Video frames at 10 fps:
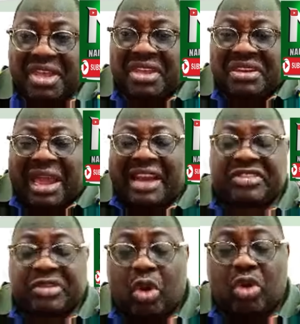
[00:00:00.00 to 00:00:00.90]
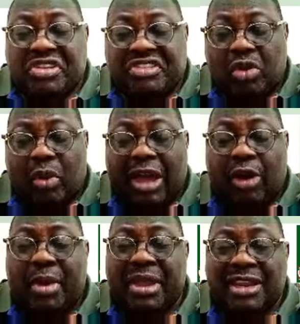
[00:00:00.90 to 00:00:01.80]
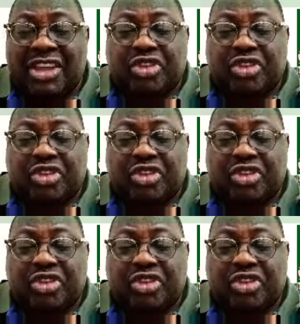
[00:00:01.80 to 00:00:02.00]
There is no reason why Omoyele